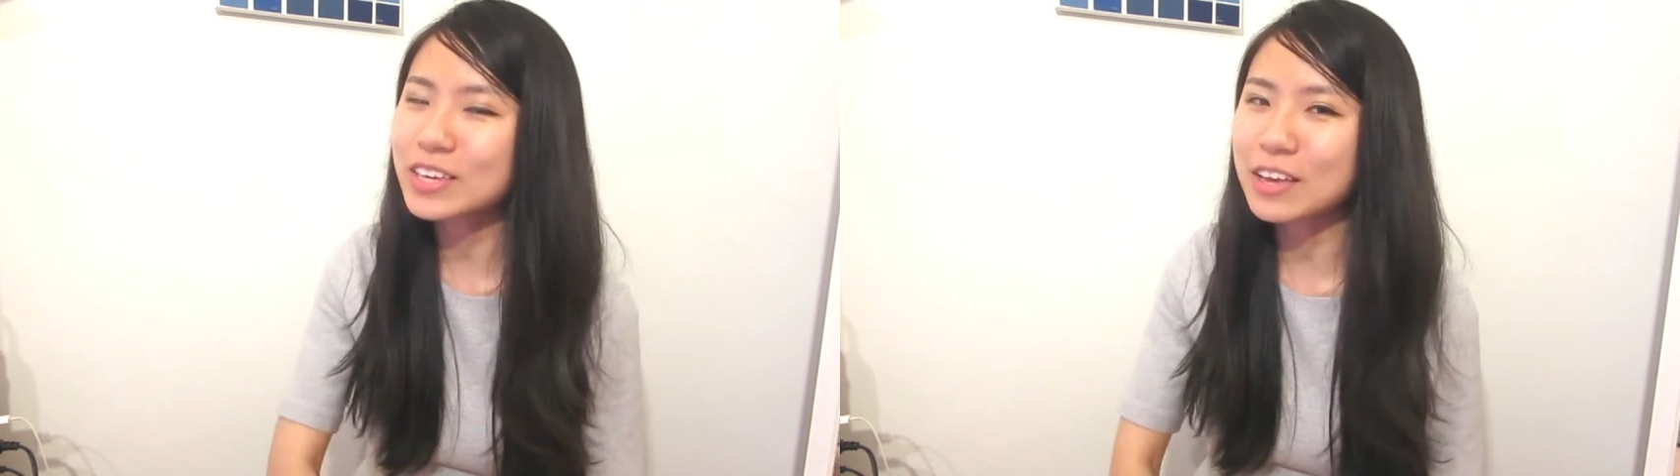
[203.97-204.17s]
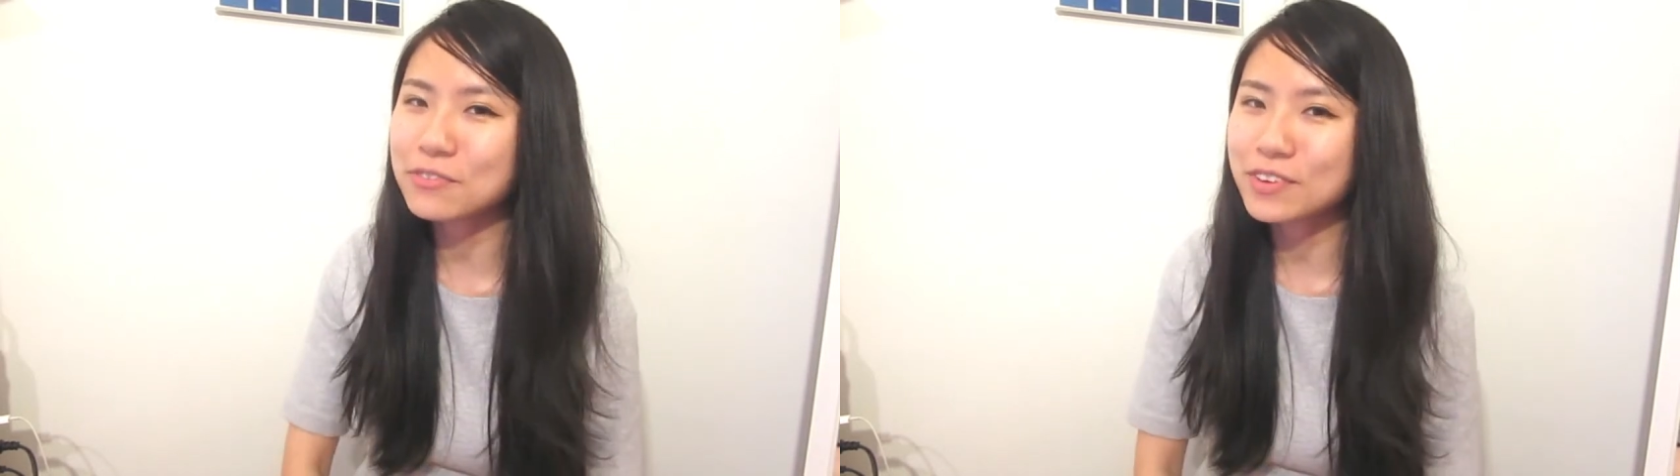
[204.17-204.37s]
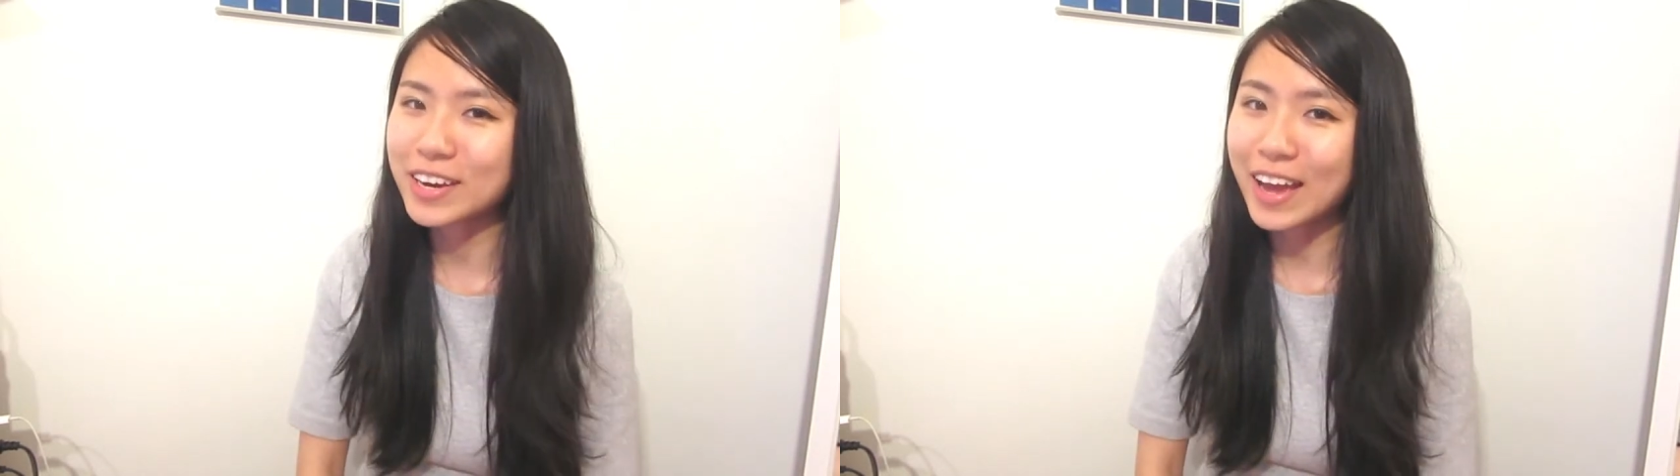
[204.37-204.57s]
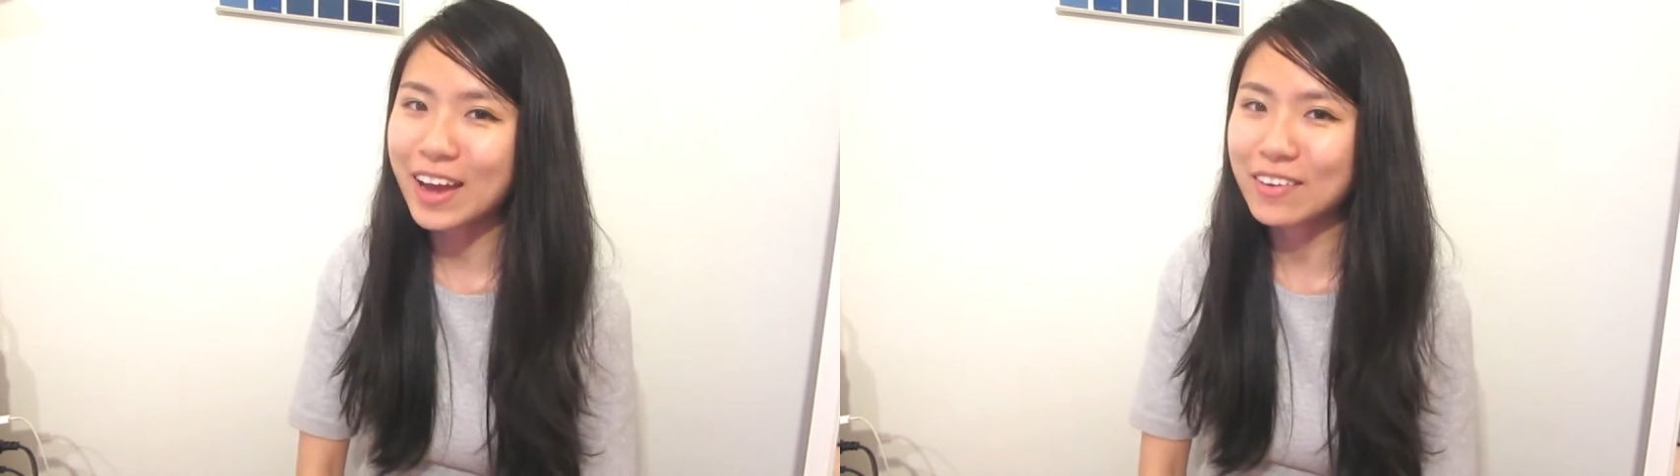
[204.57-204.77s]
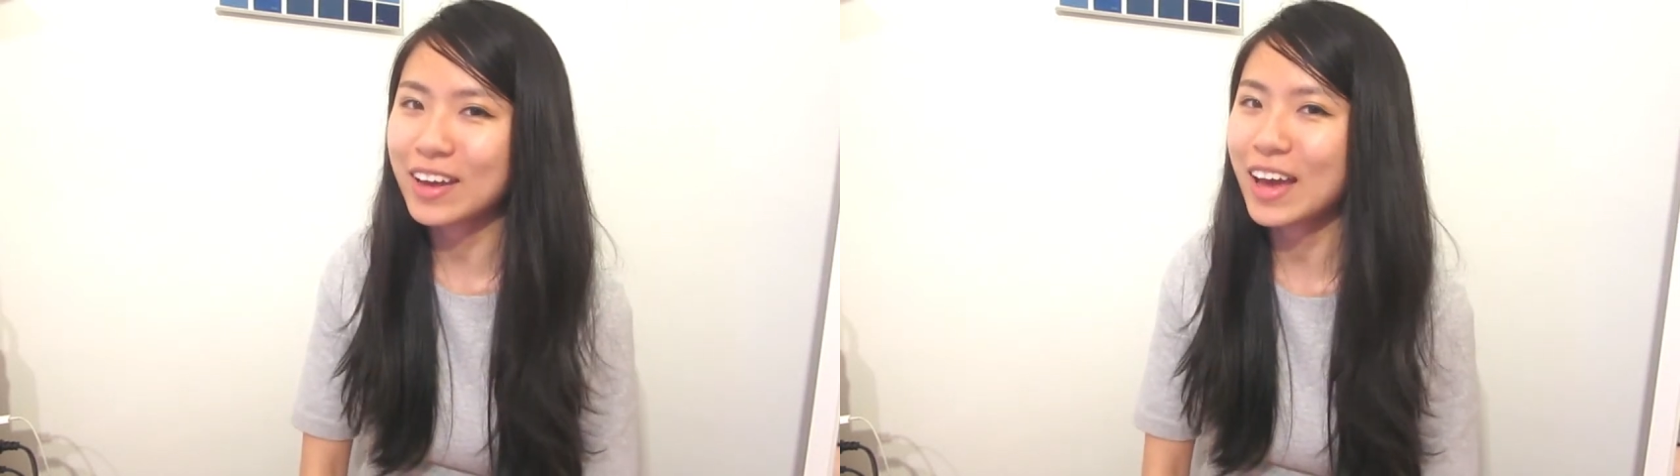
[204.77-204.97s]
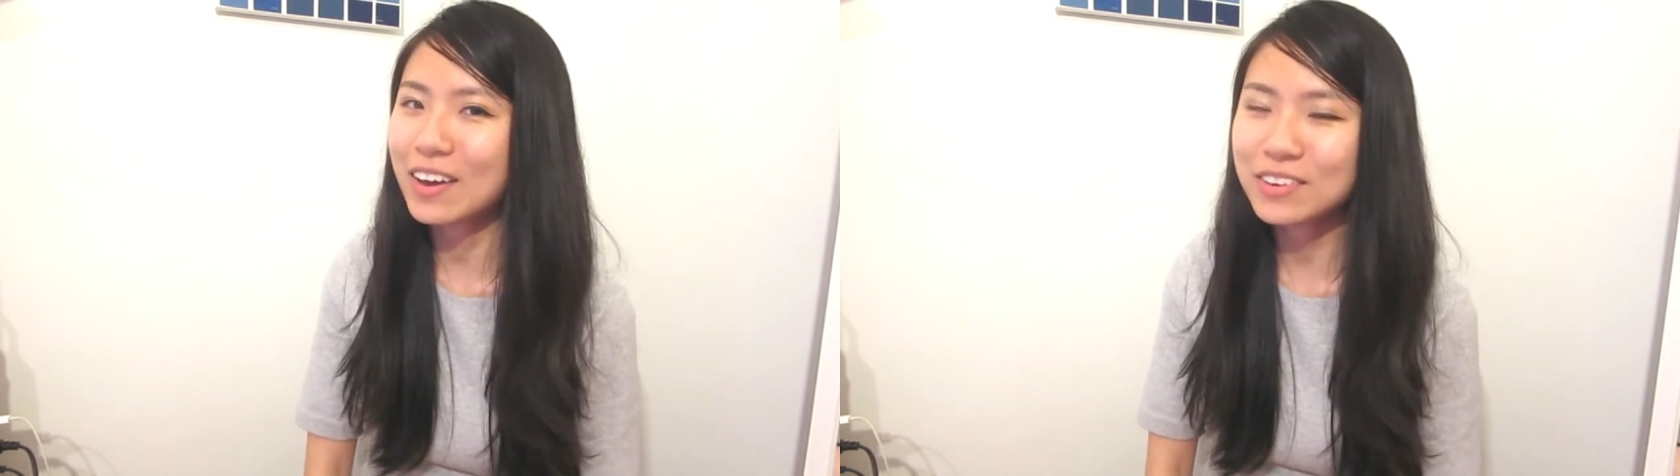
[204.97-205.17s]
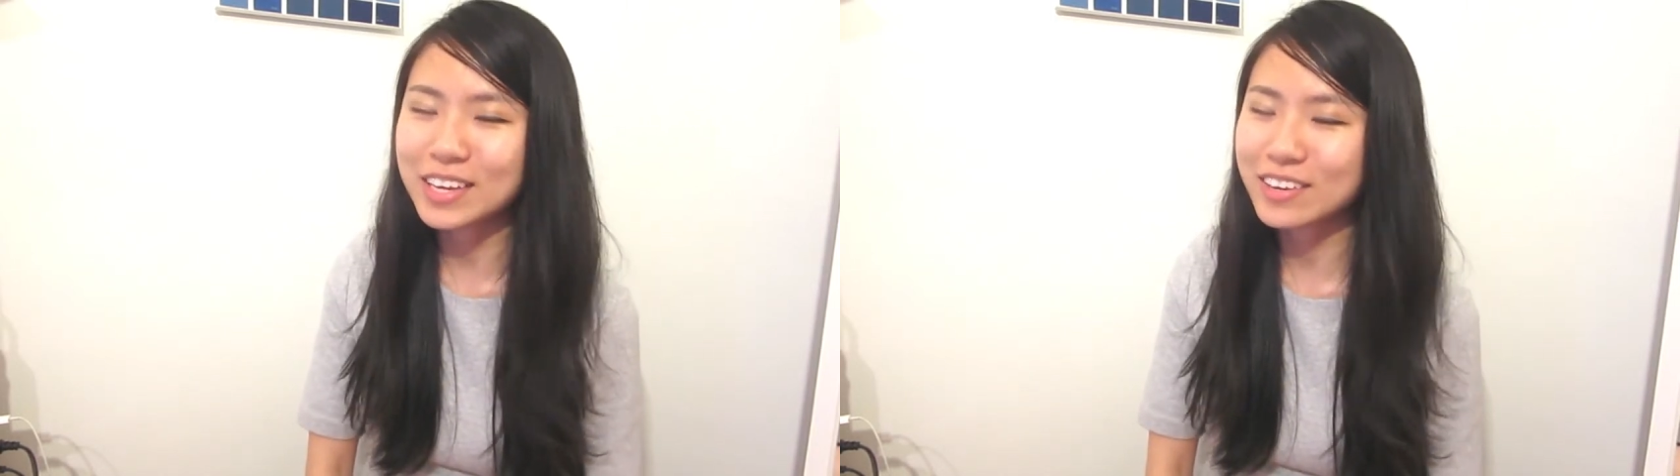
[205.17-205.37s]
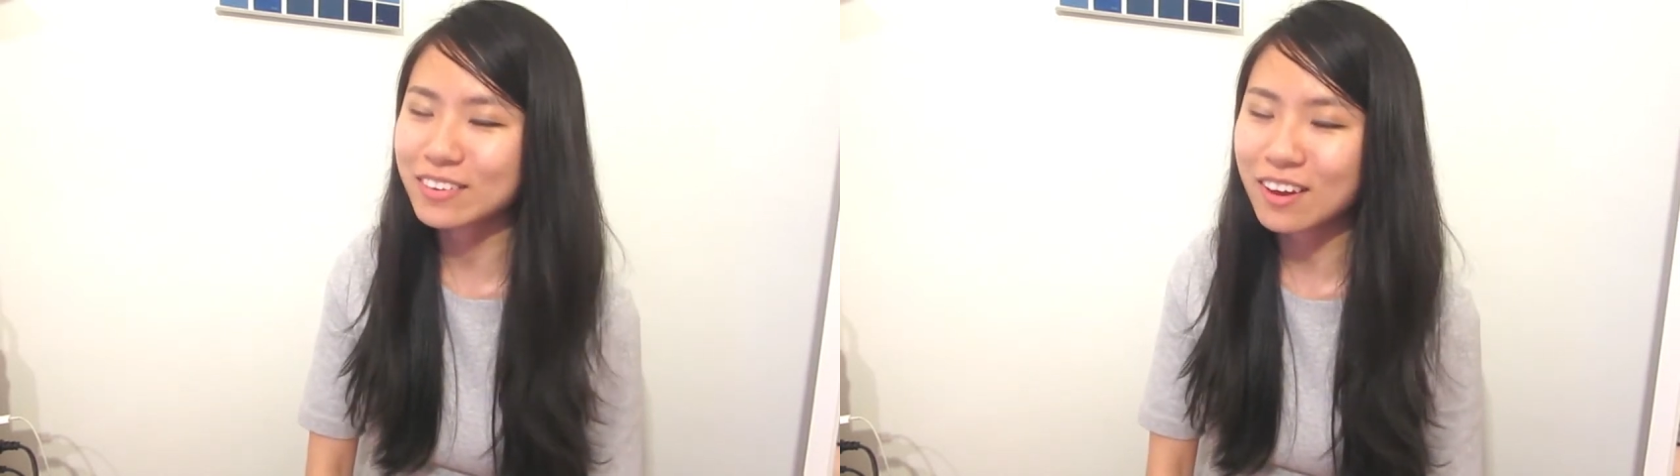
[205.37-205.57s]
you can't figure out how
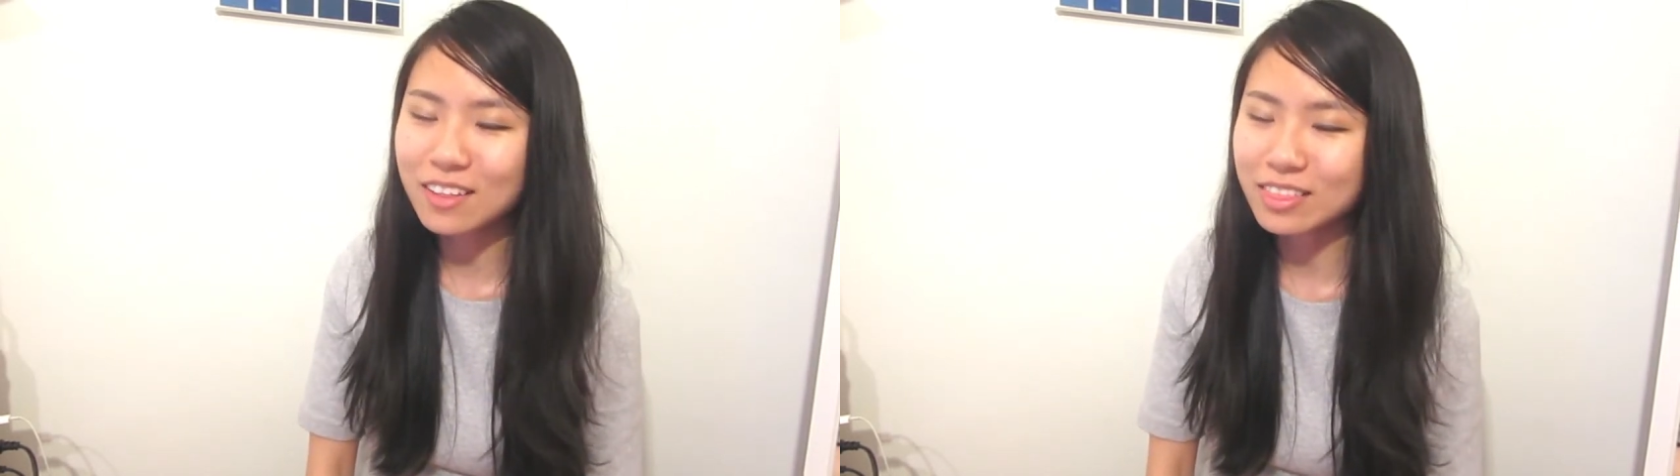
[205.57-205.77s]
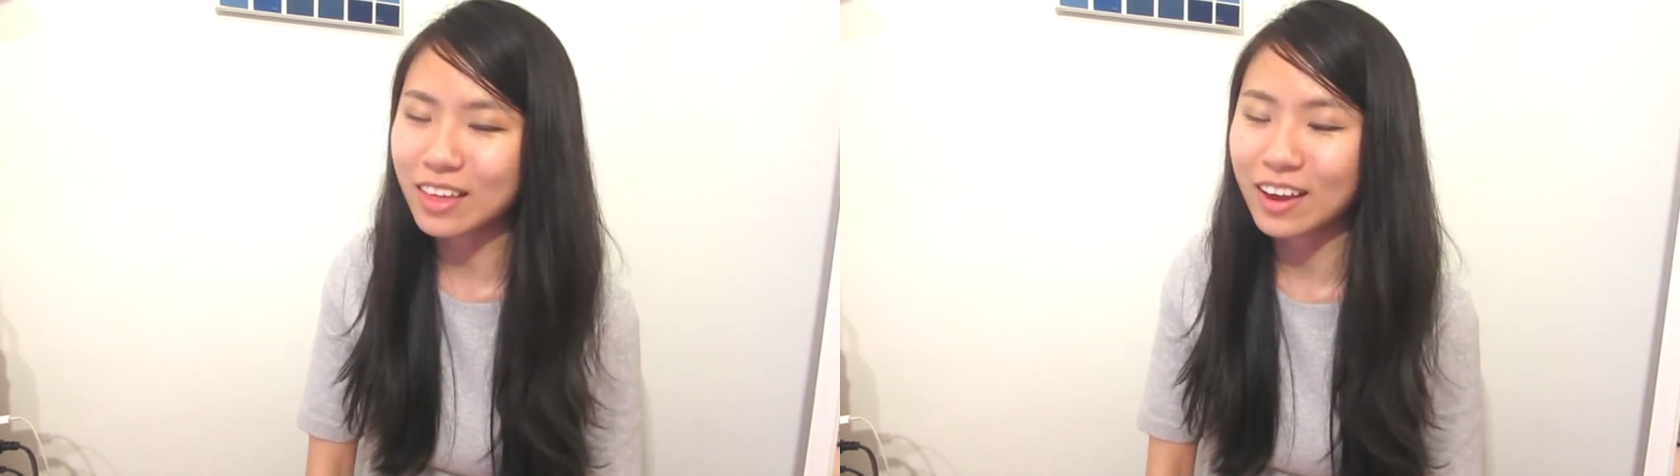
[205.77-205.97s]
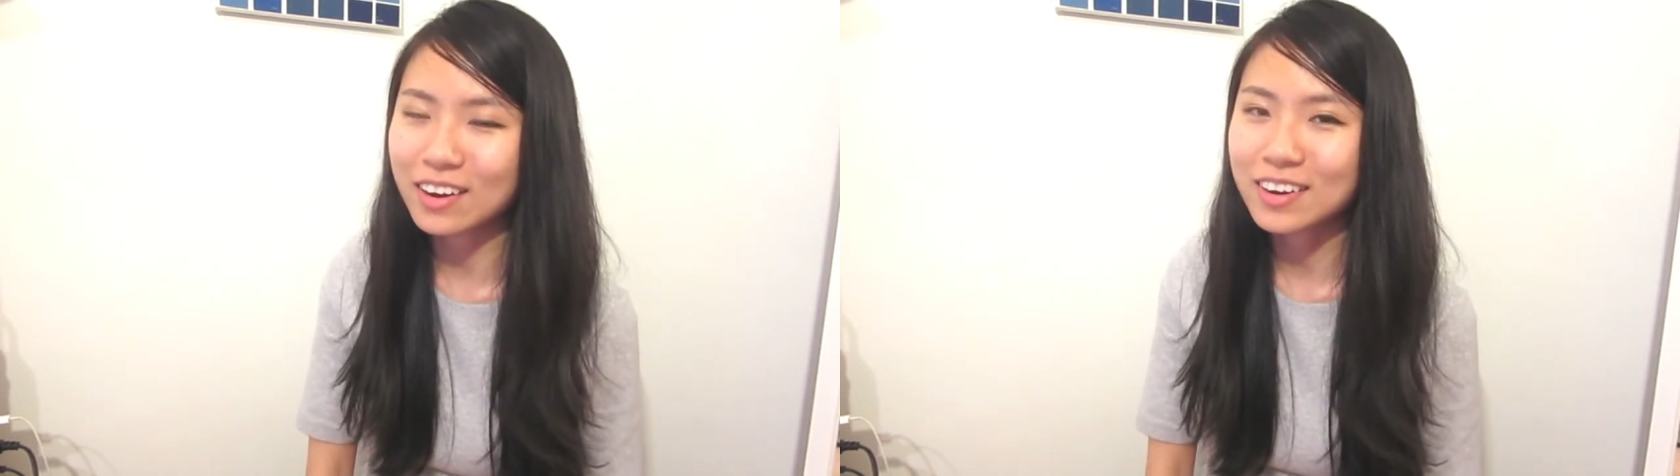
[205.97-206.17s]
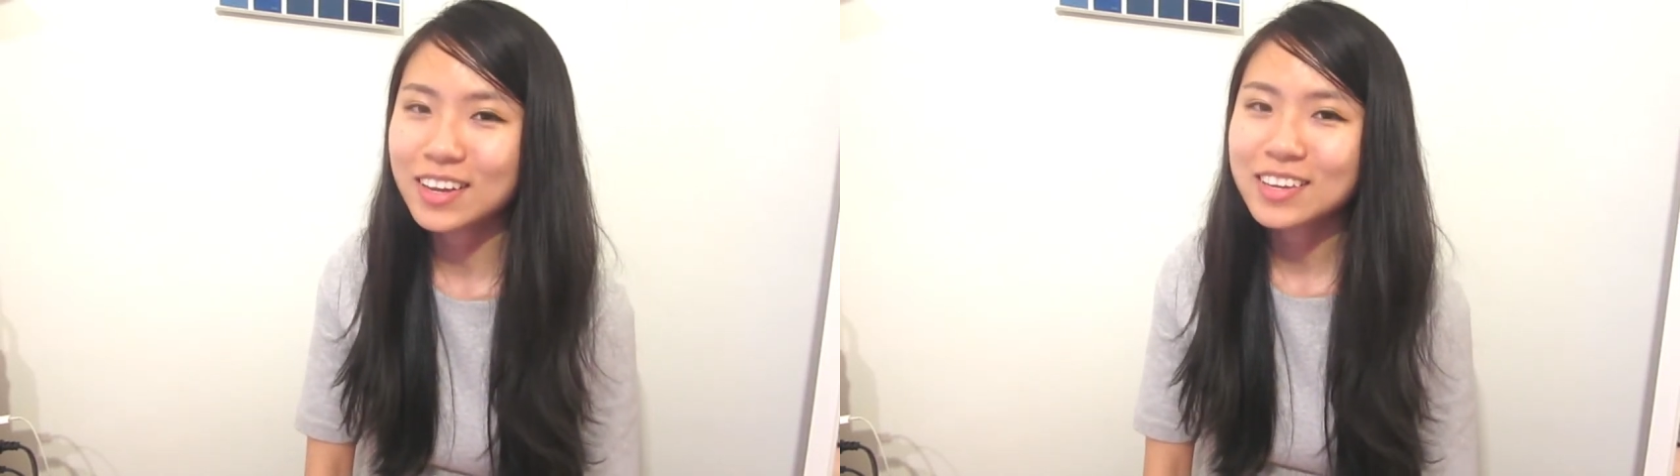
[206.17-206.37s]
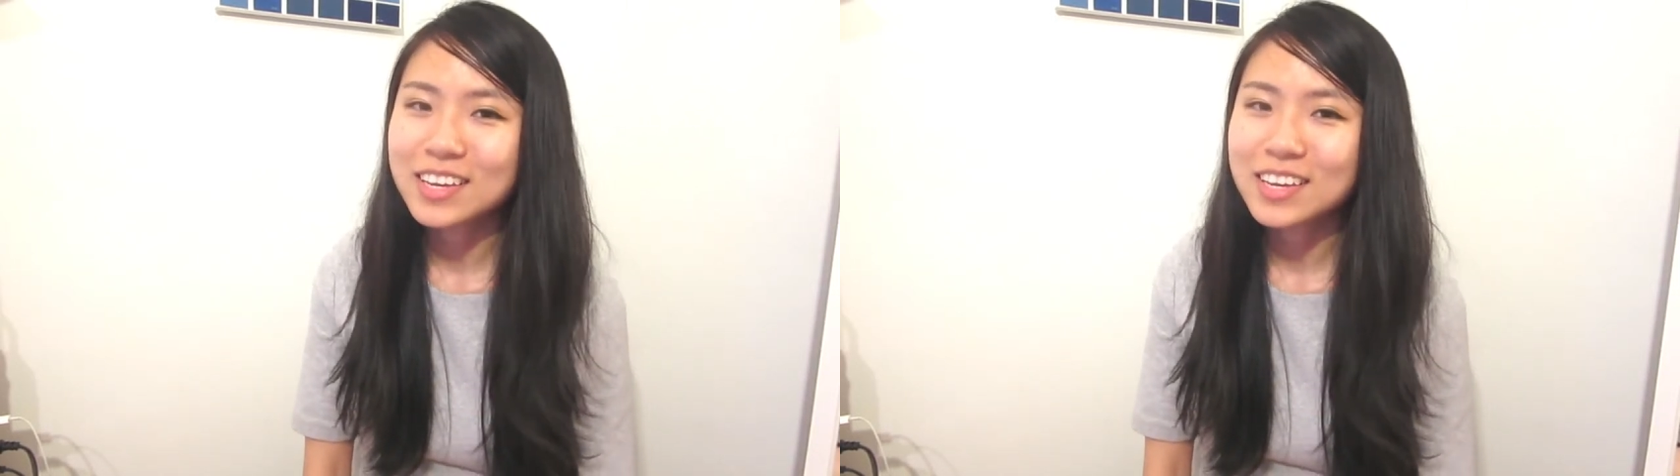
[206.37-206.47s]
it got there.